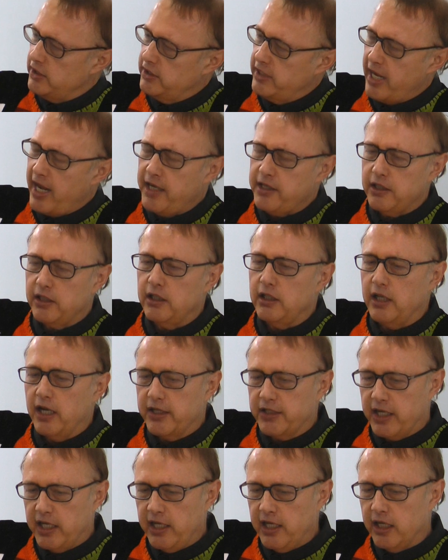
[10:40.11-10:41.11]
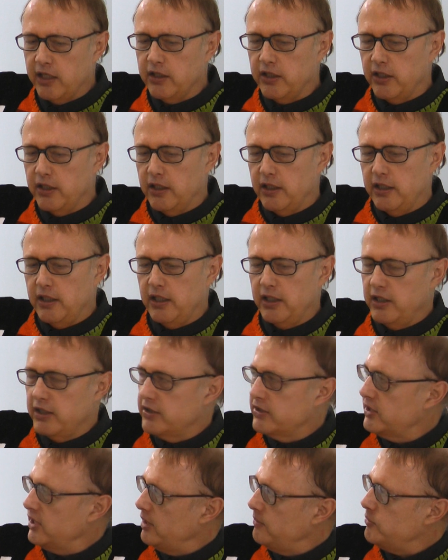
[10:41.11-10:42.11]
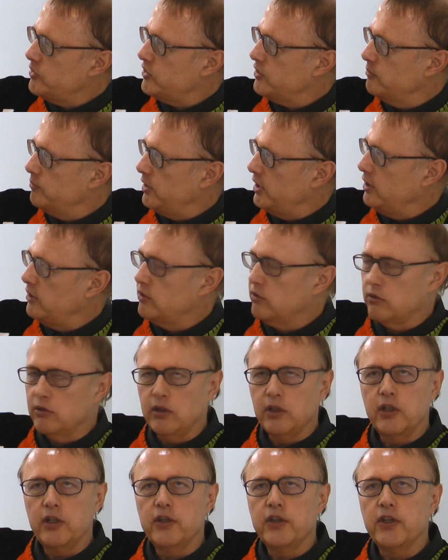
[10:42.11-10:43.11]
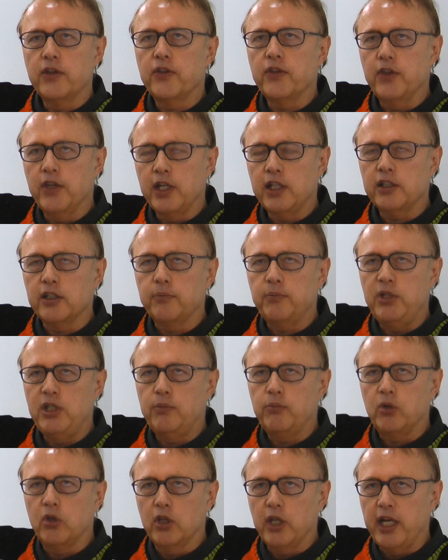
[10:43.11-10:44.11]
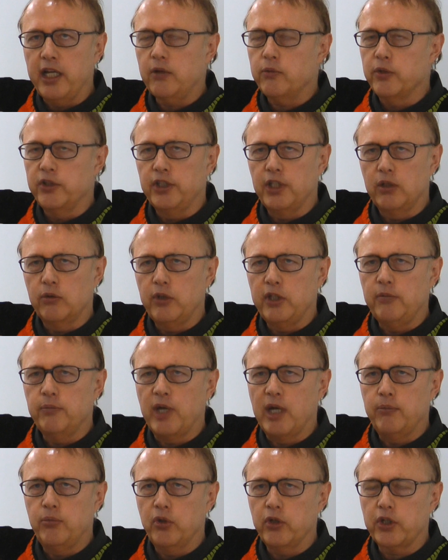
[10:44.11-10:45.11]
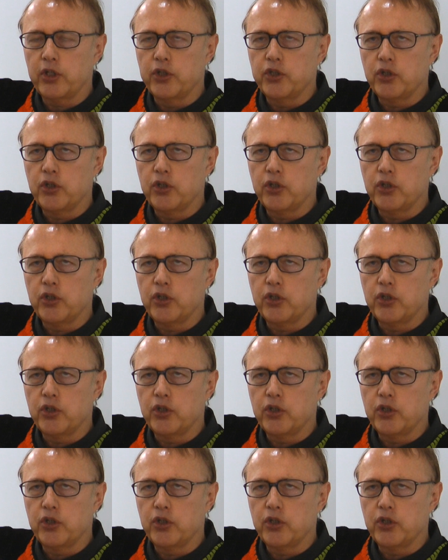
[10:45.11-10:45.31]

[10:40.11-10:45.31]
That, again, seems to be the thing that people like when they read my book,